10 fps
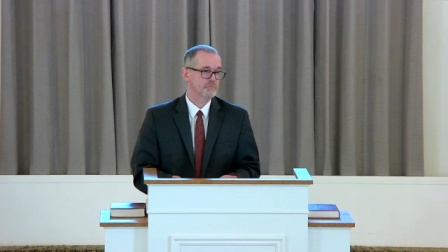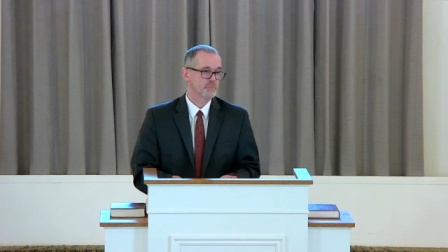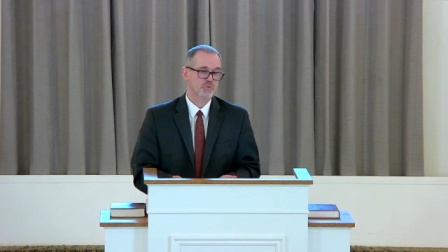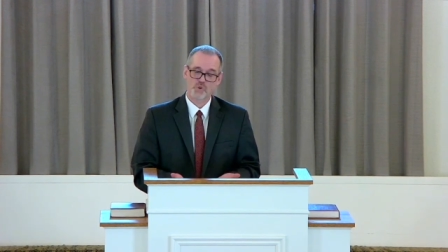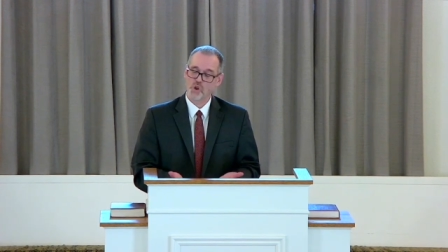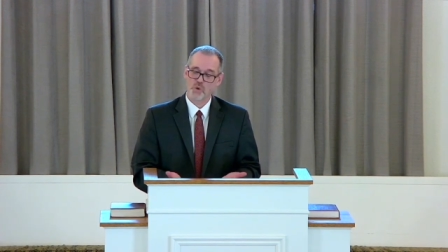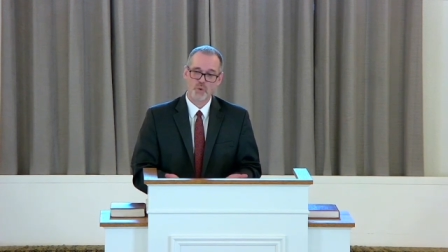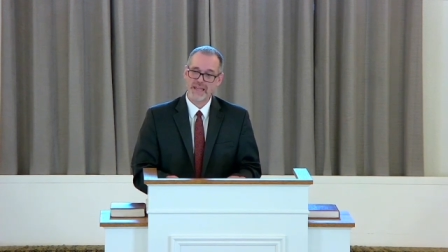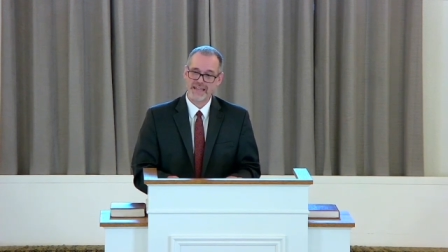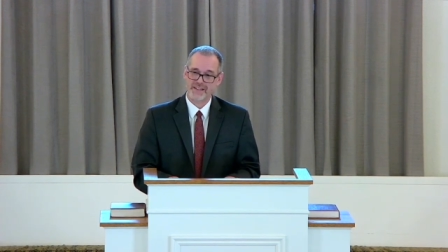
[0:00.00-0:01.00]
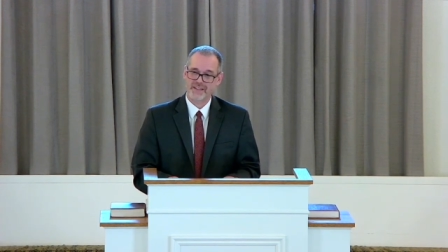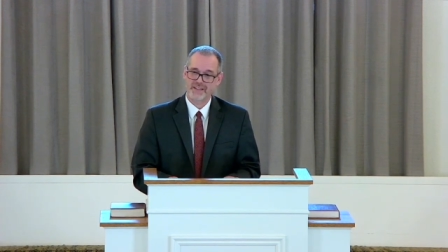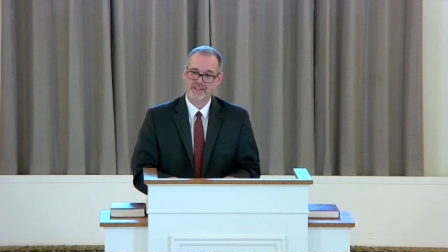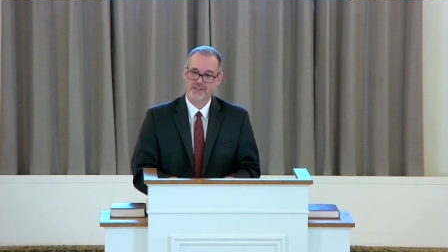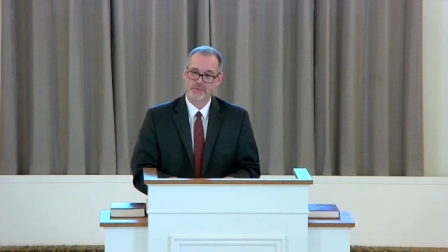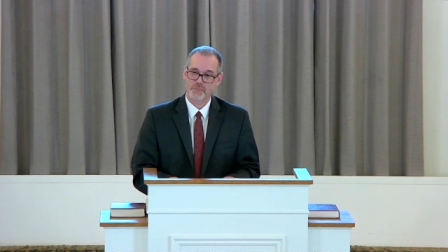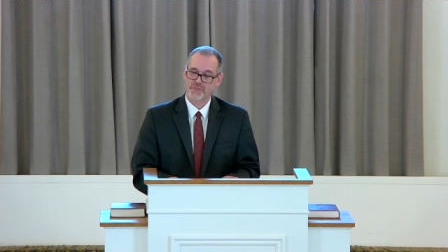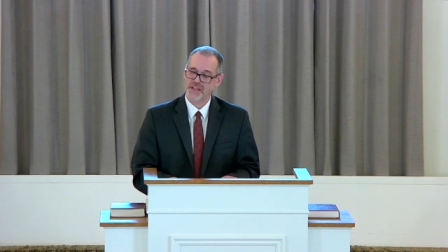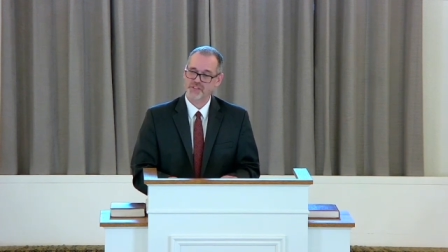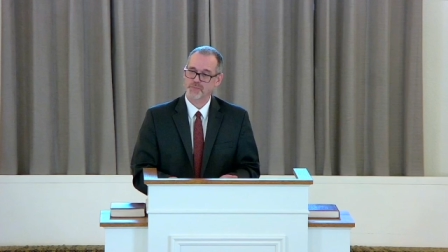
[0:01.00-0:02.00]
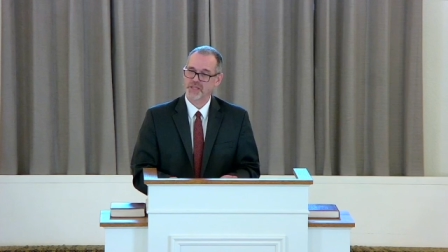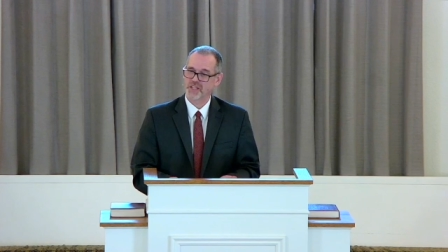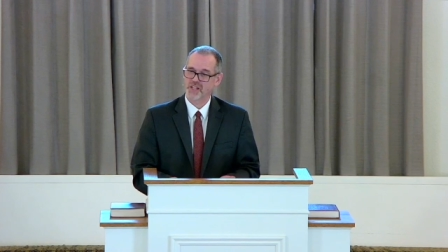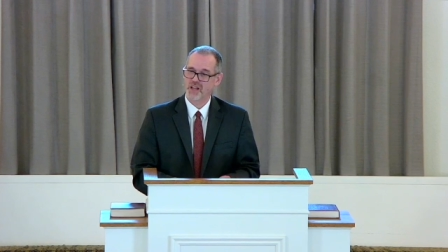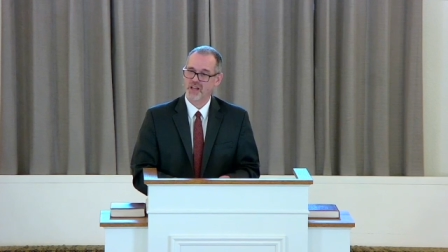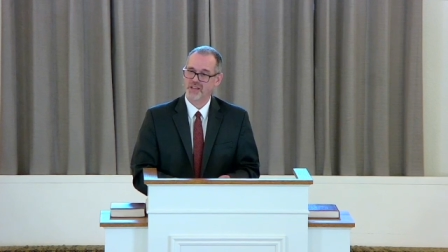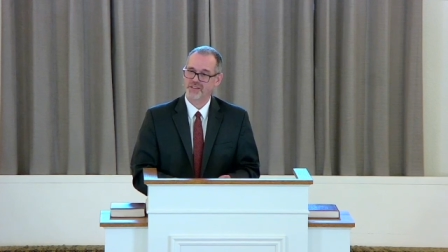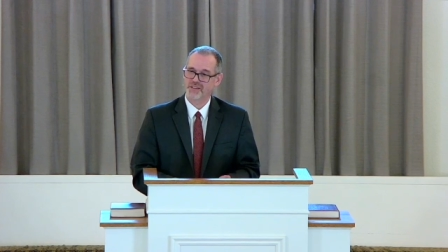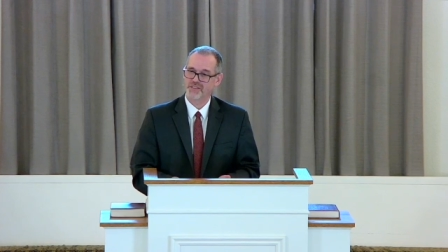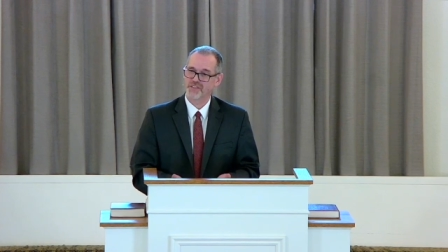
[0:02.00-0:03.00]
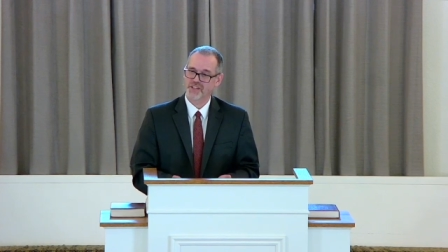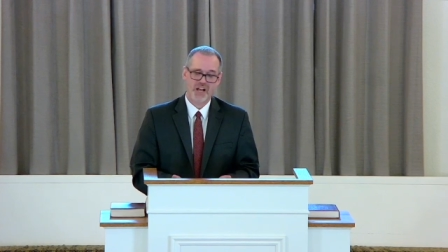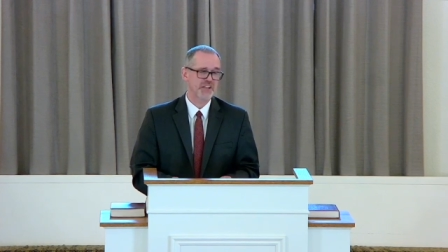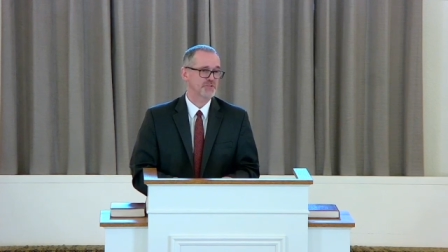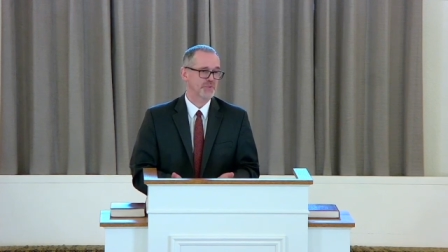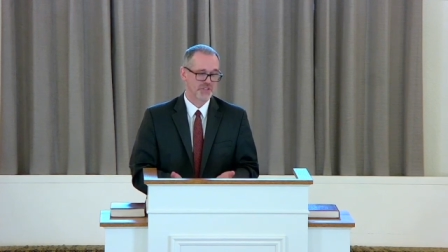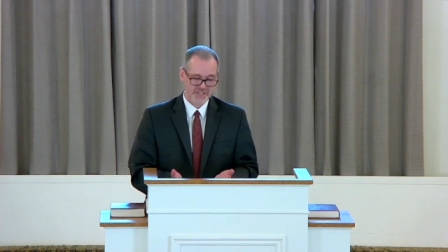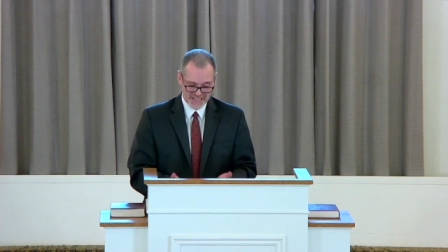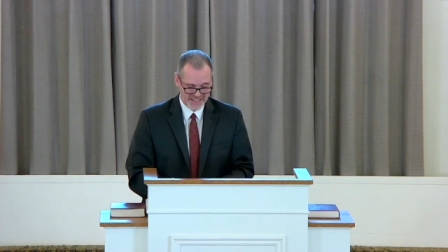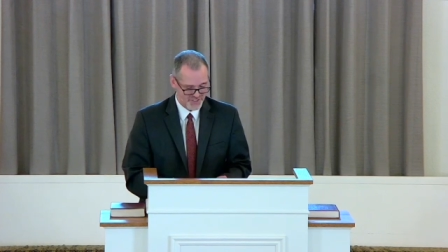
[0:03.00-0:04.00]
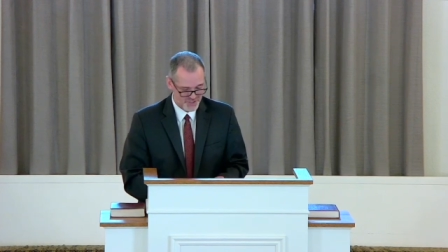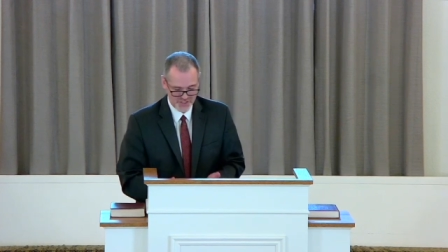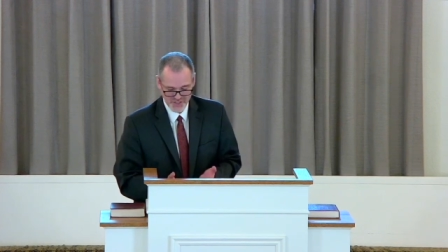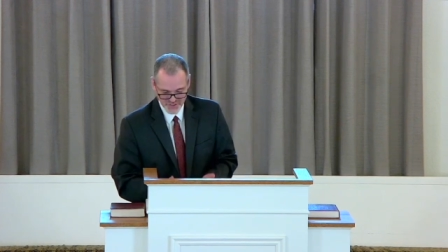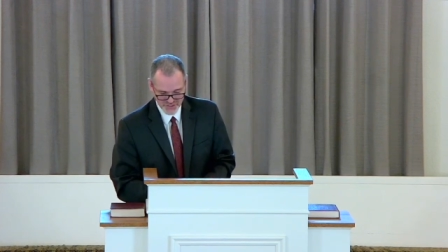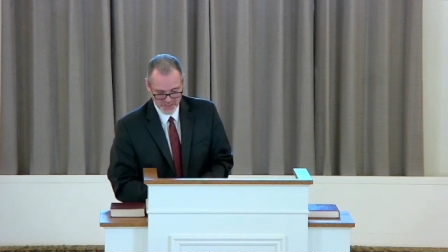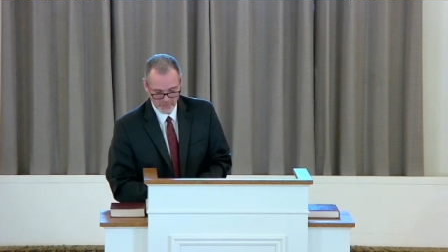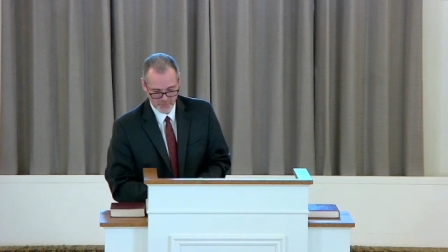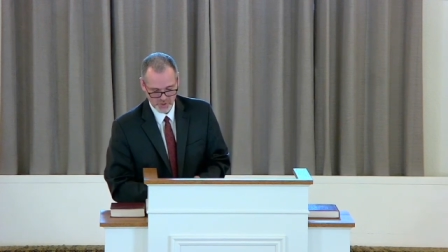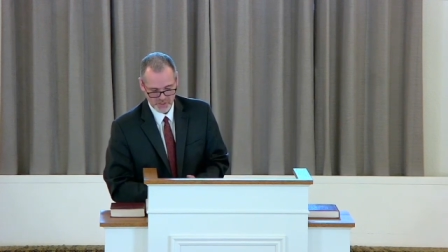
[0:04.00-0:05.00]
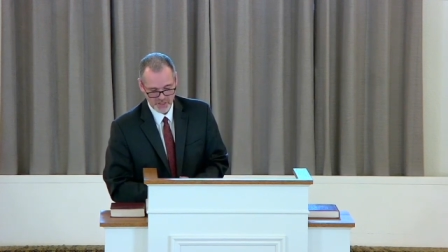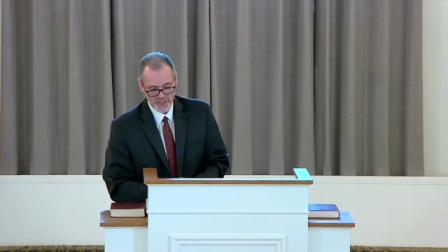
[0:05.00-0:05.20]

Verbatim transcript: We're all weak, but thanks be to God, the gospel is simple.